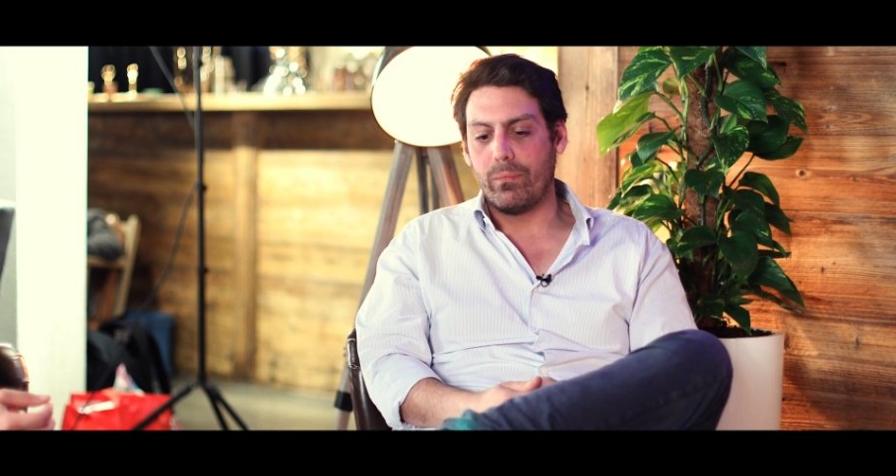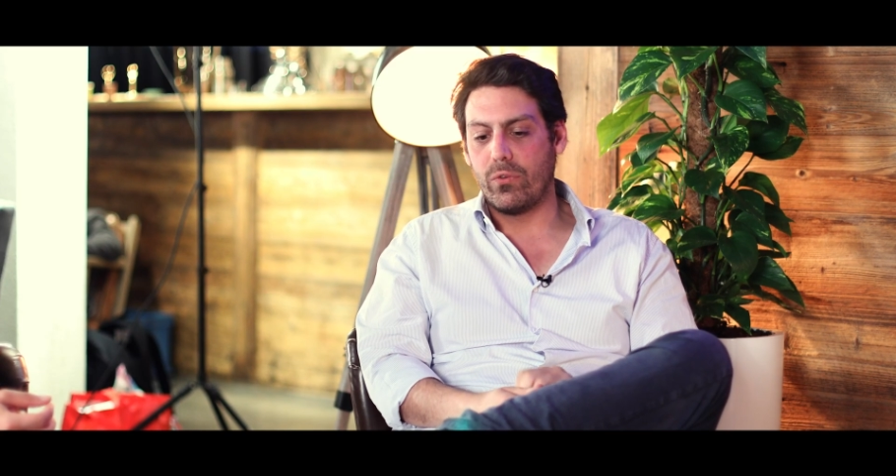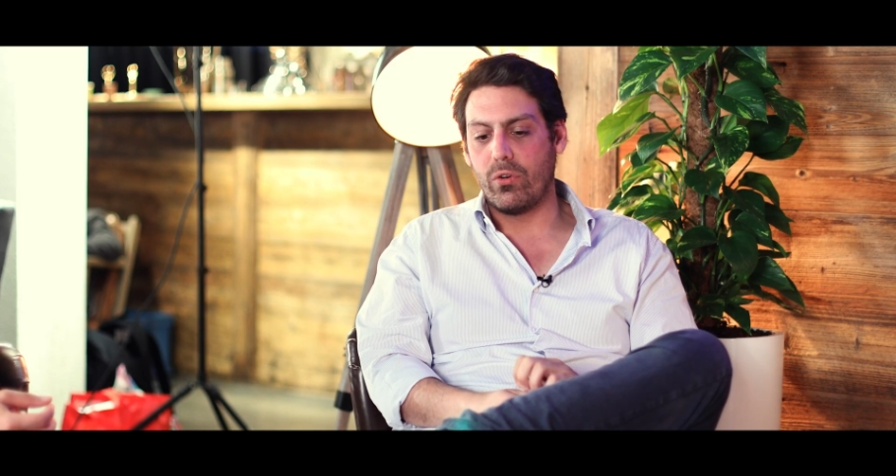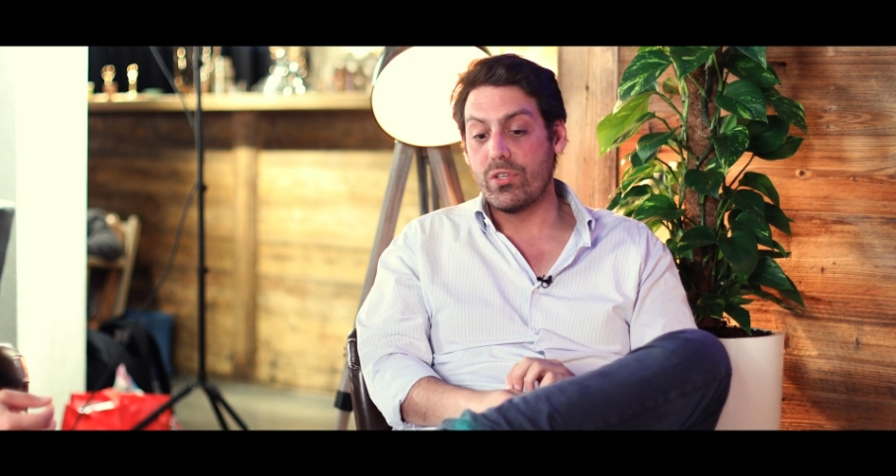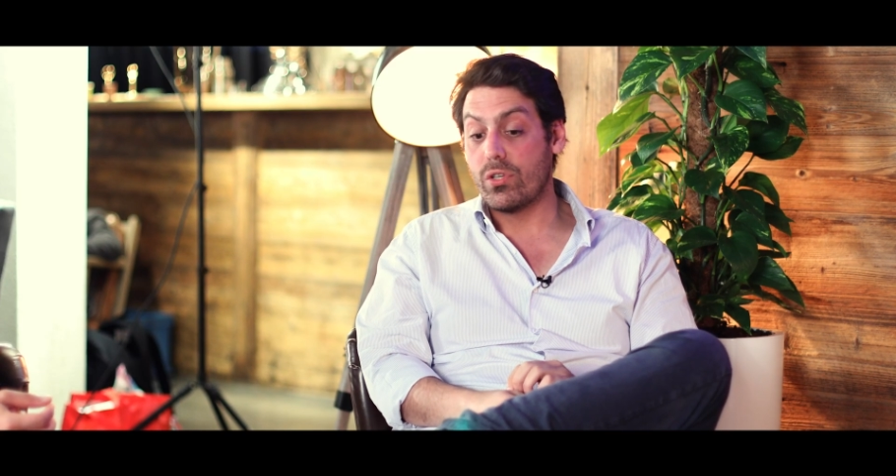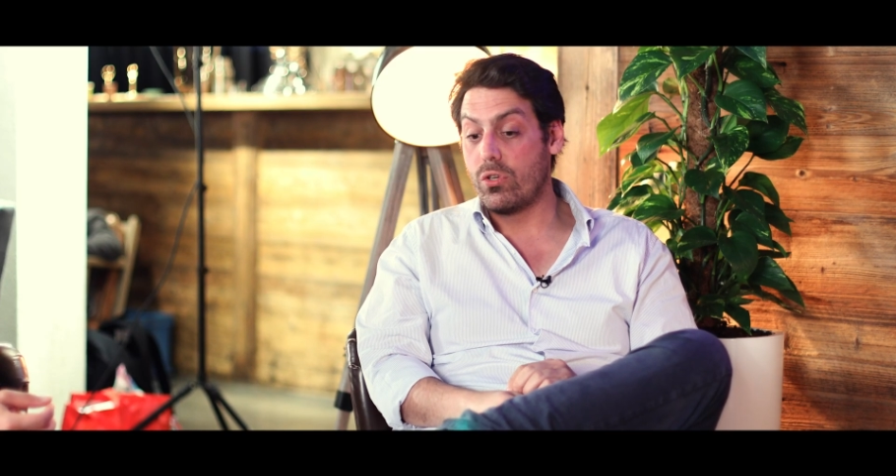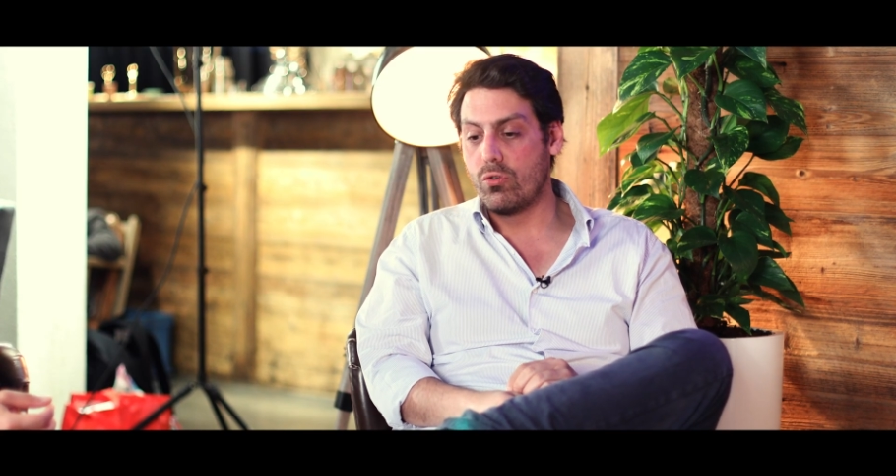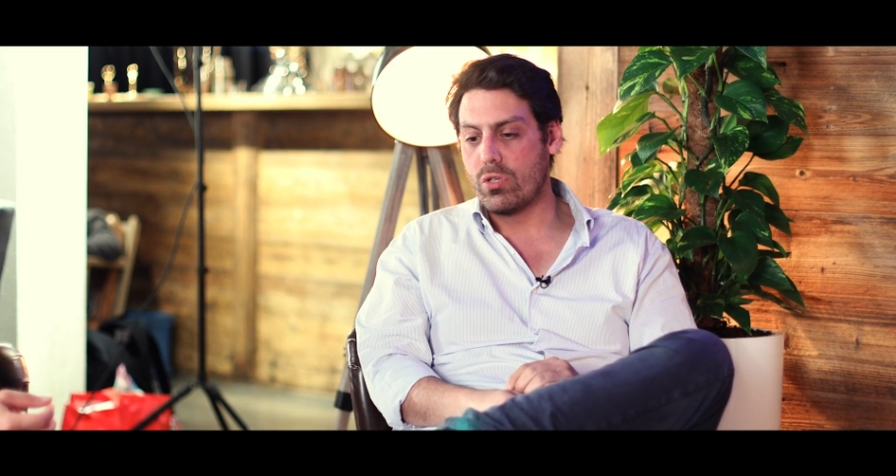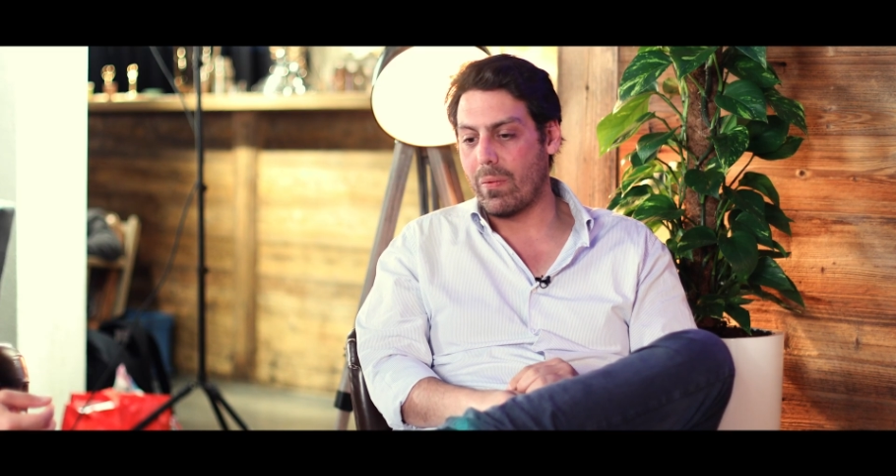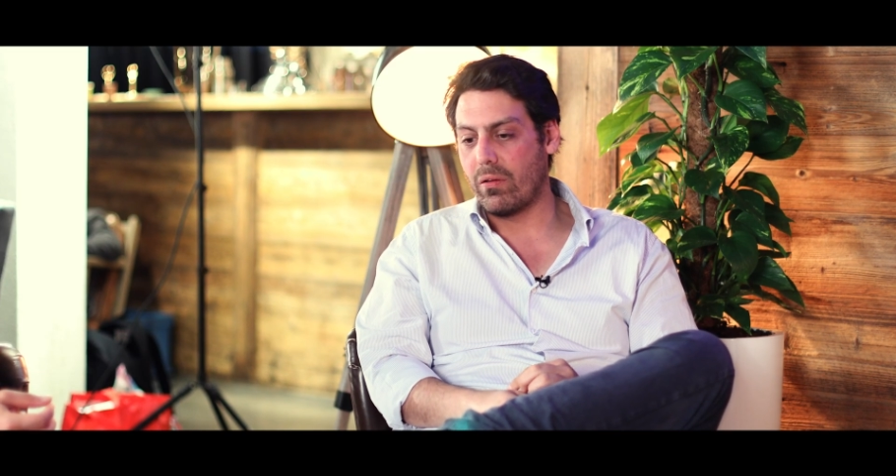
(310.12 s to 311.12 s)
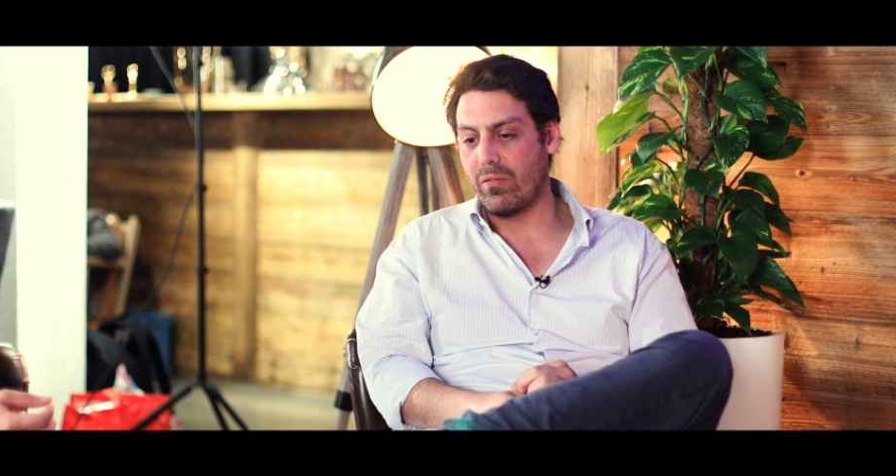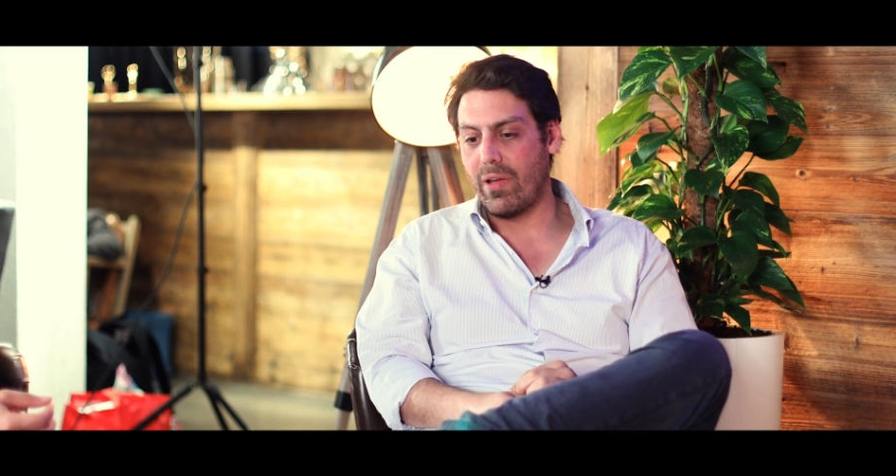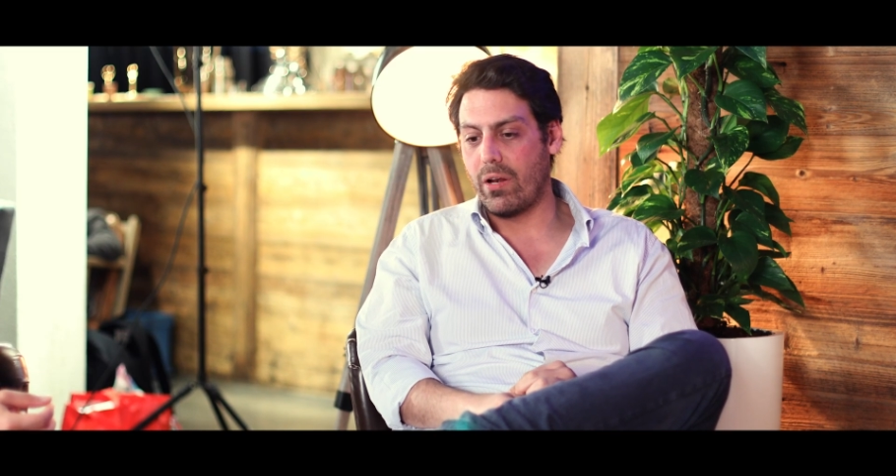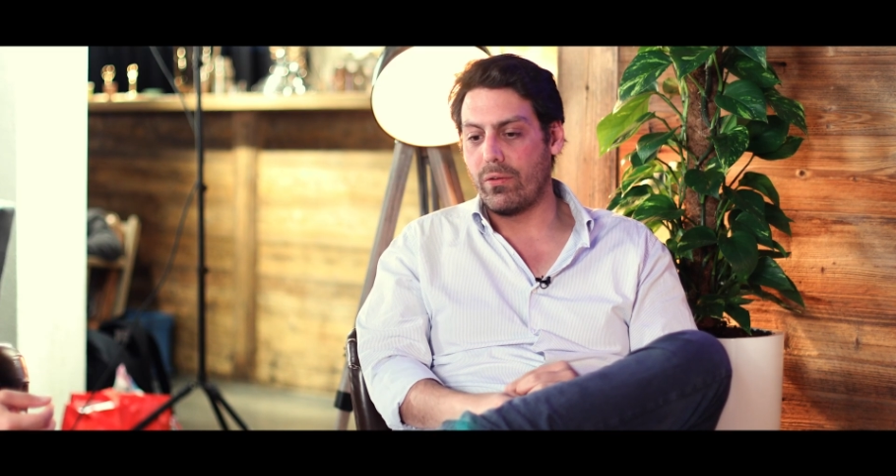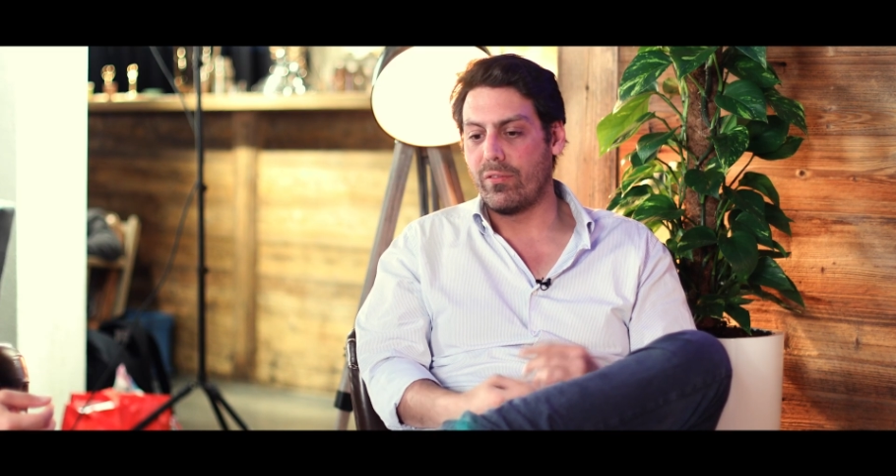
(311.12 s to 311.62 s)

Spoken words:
There is a huge amount of value.